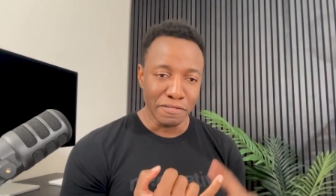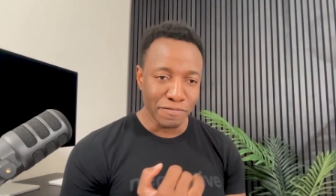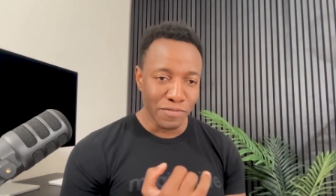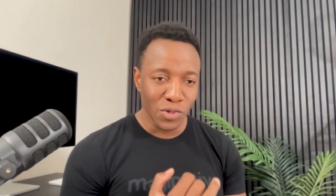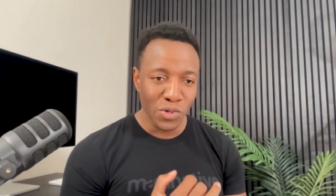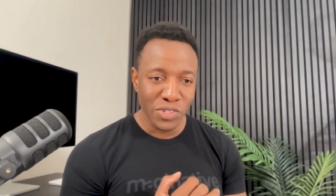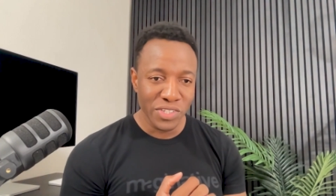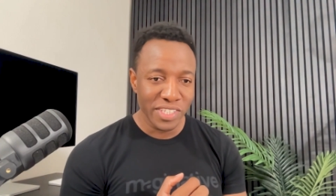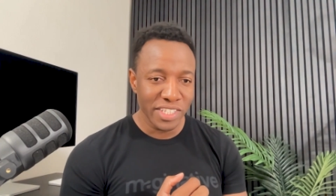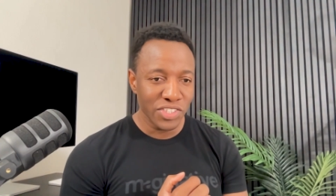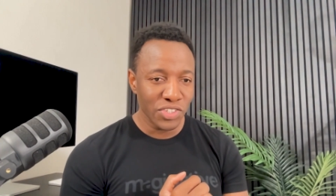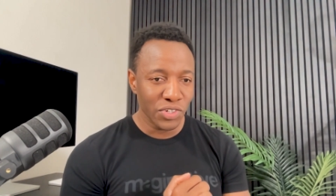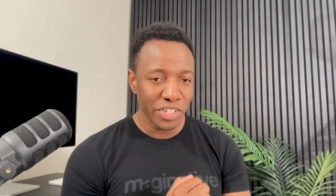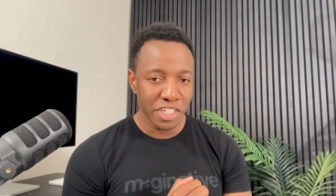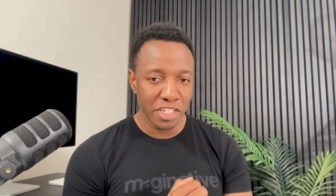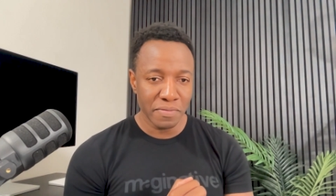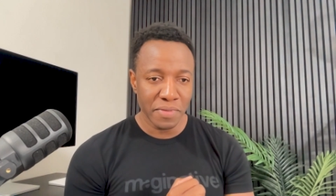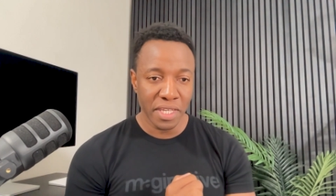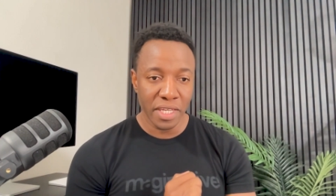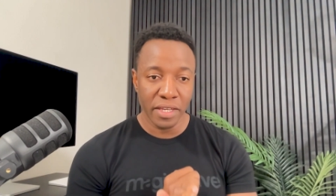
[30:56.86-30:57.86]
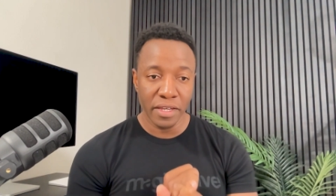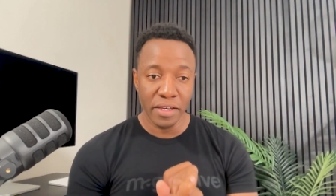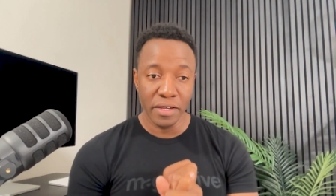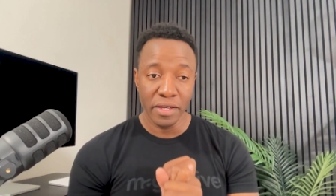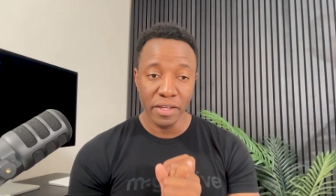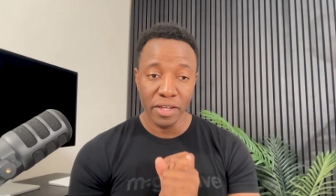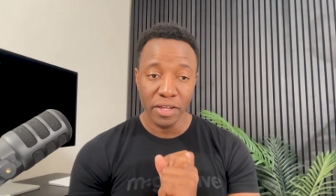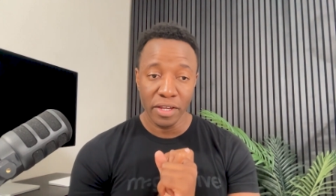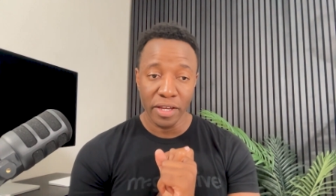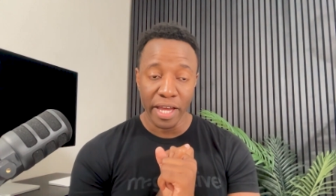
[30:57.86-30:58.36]
first is going to be
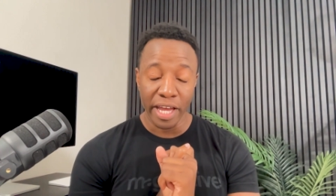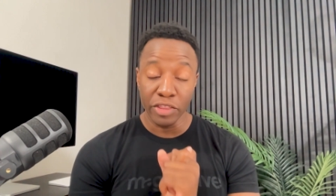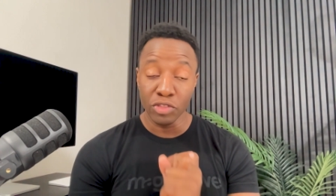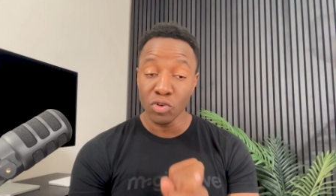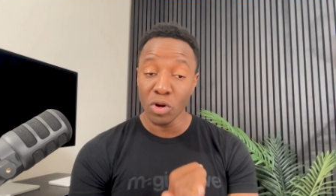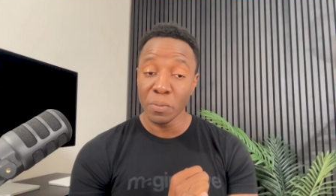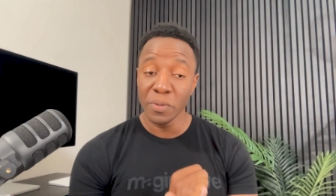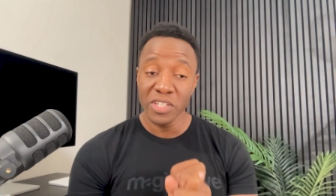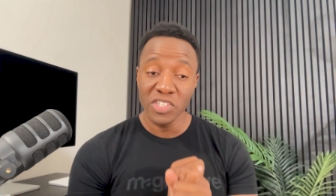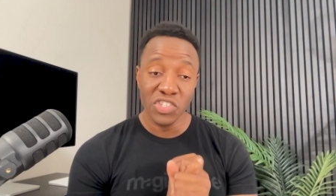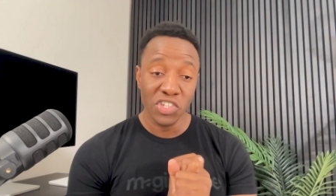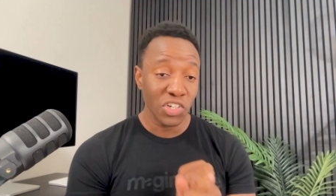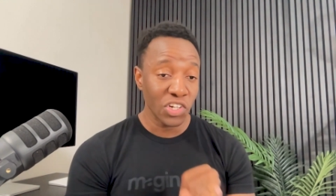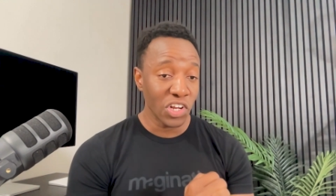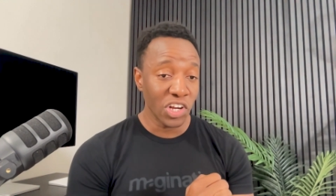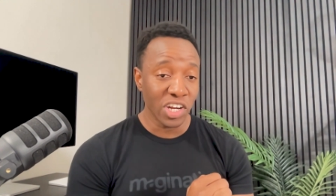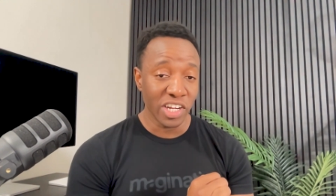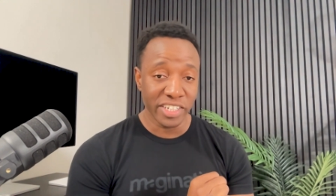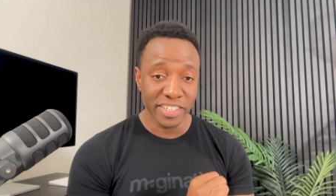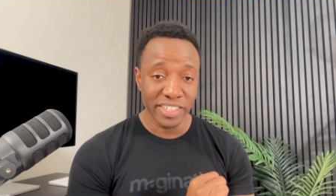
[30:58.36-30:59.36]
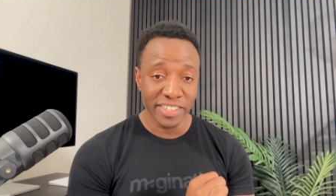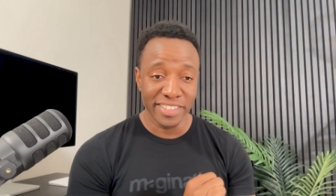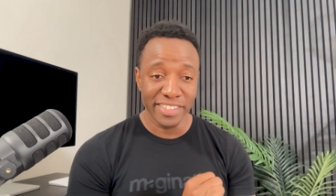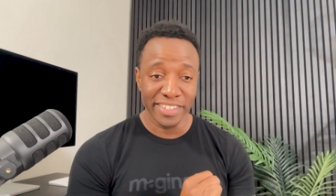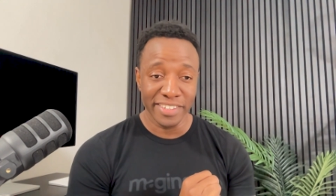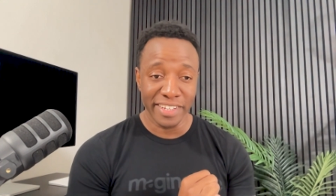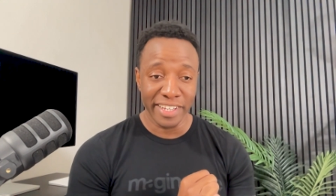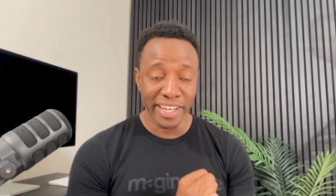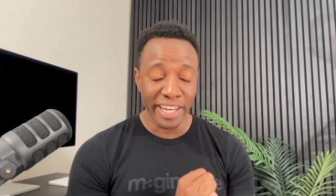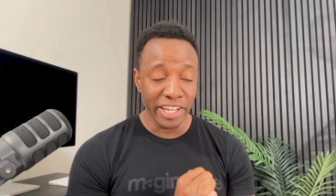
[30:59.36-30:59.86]
Anthropic's Claude.
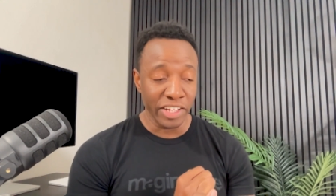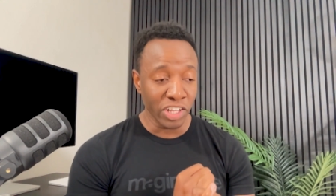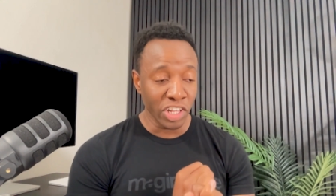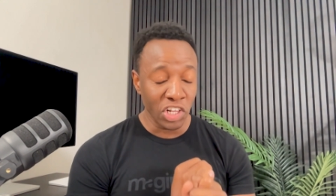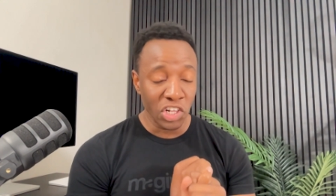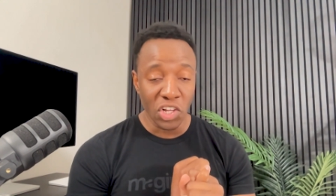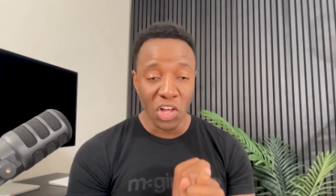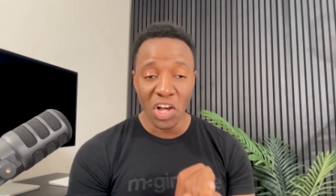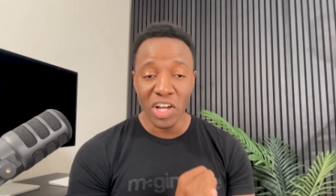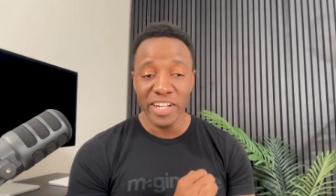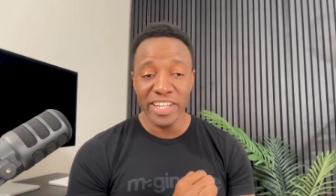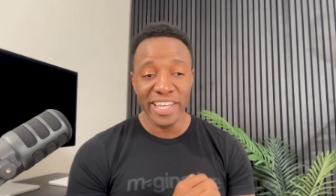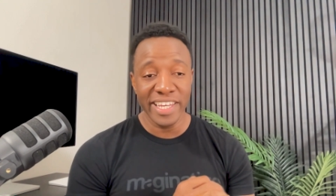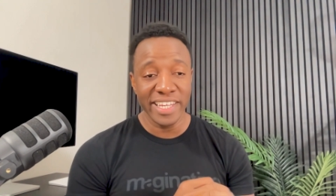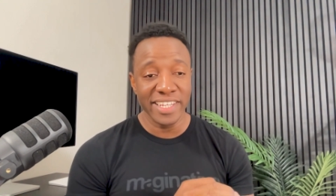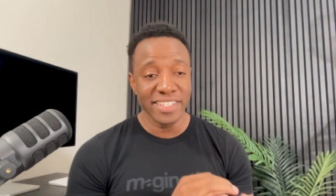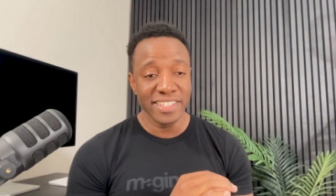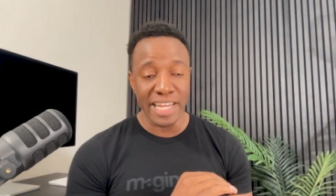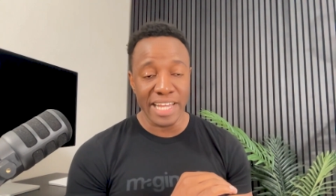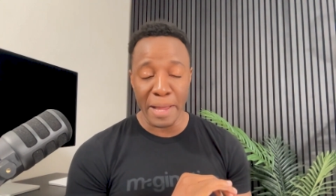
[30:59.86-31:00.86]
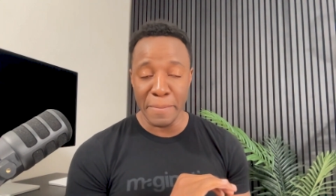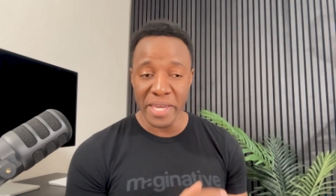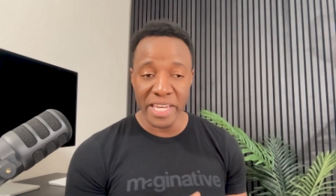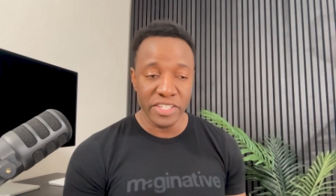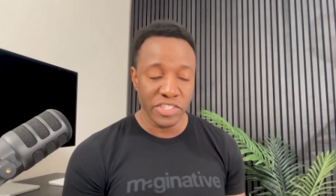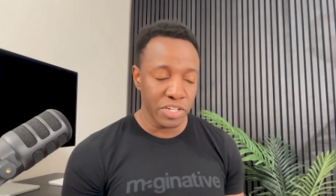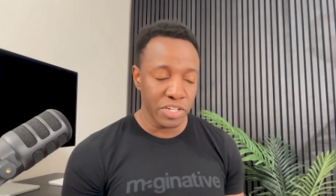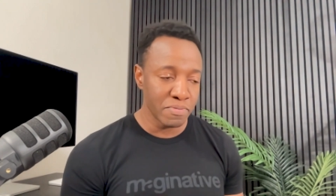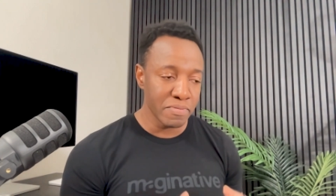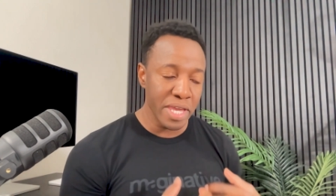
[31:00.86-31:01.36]
Claude is
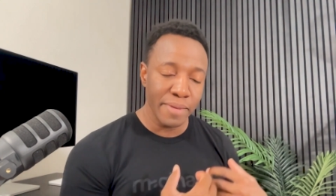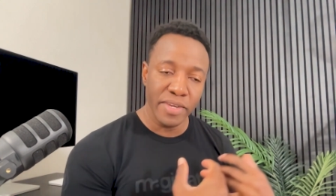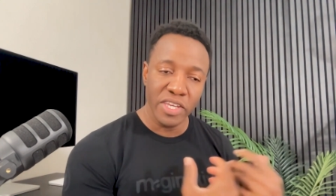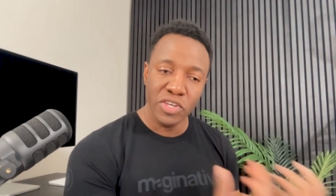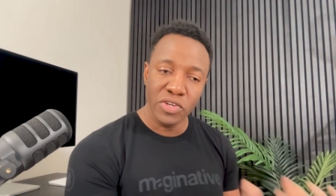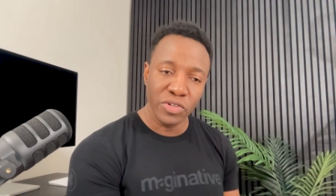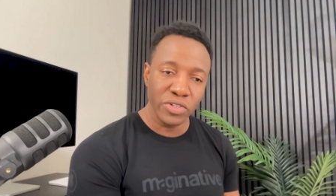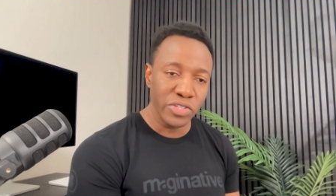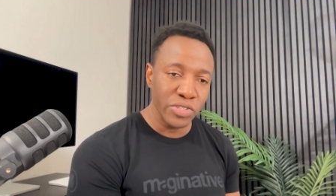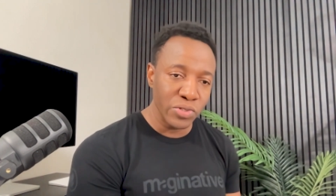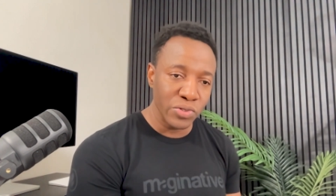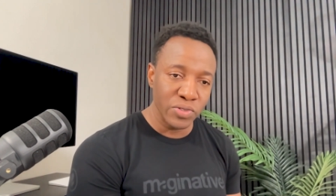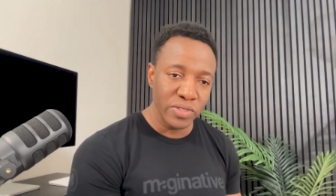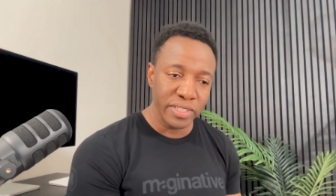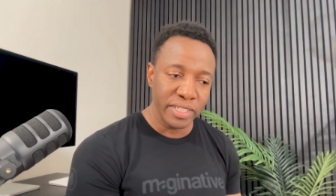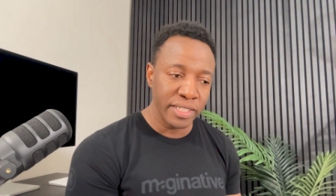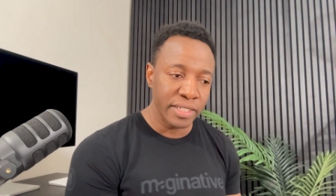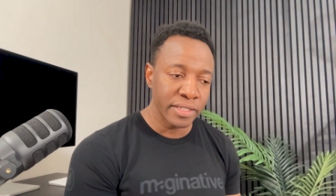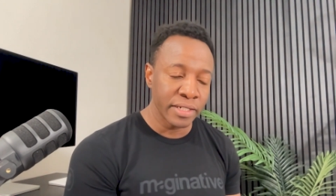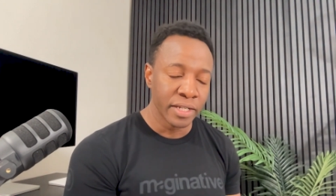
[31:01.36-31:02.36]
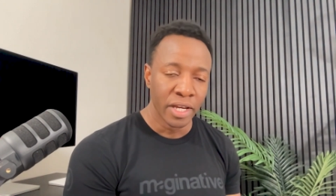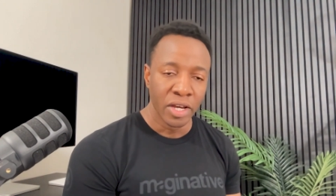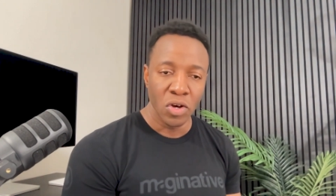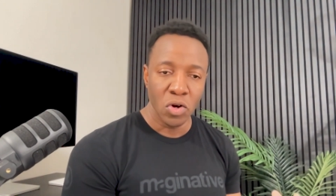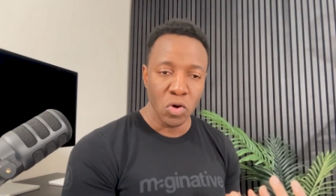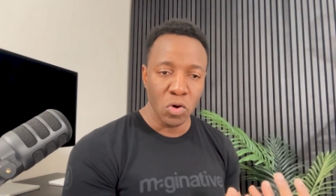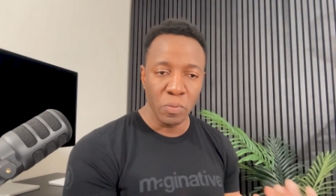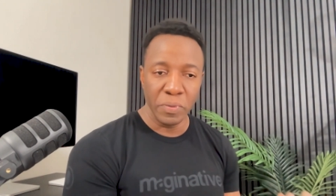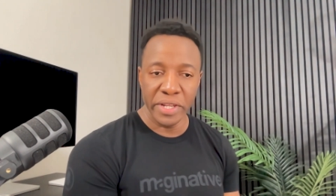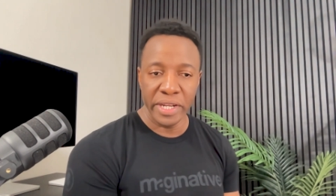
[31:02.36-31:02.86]
amazing. Maybe you're using
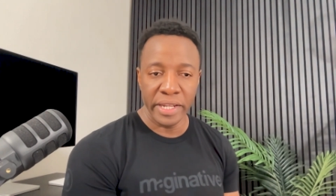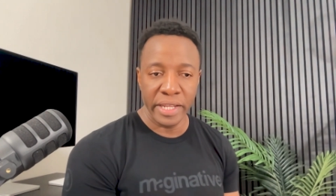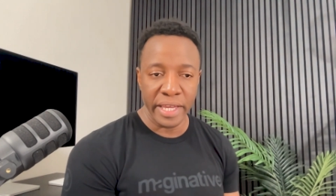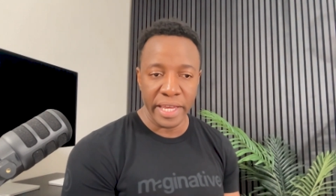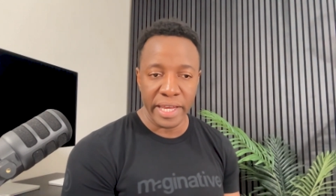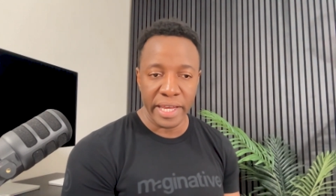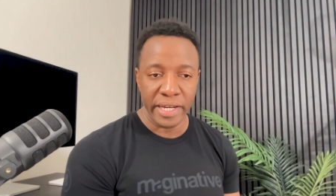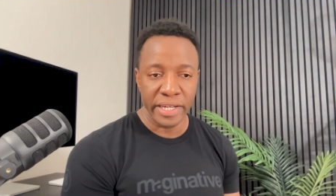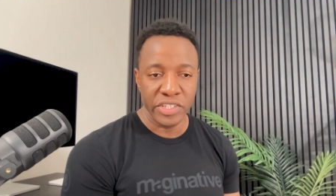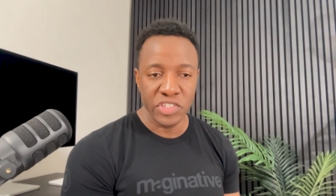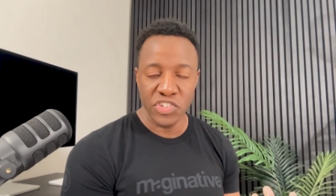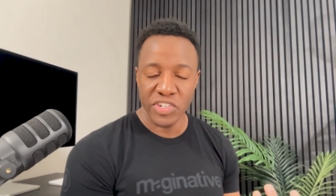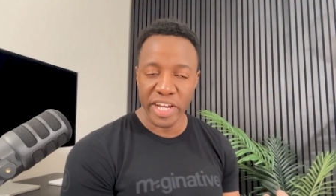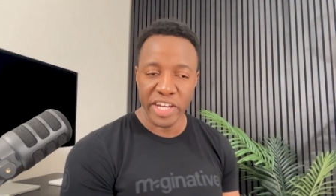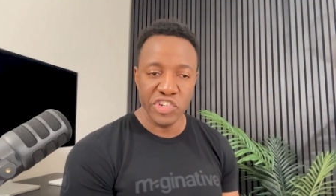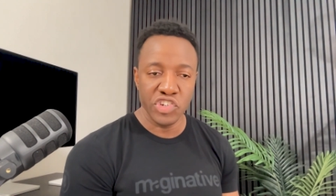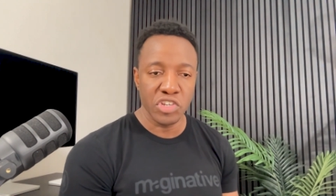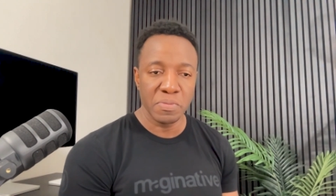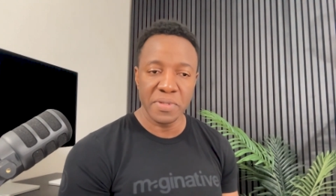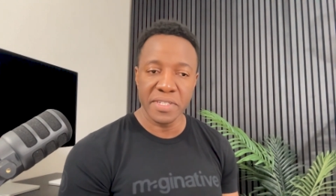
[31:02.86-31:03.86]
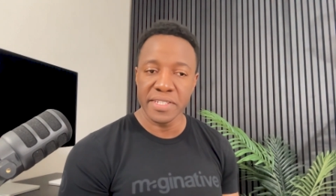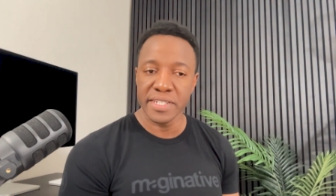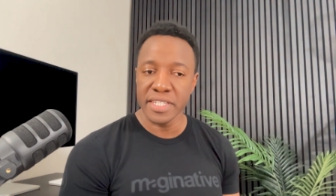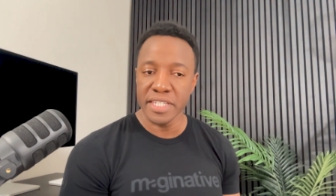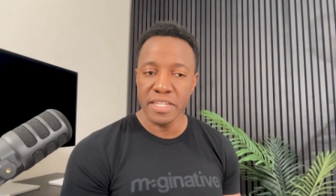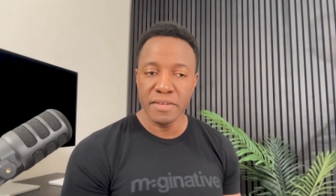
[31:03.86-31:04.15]
OpenAI's ChatGPT,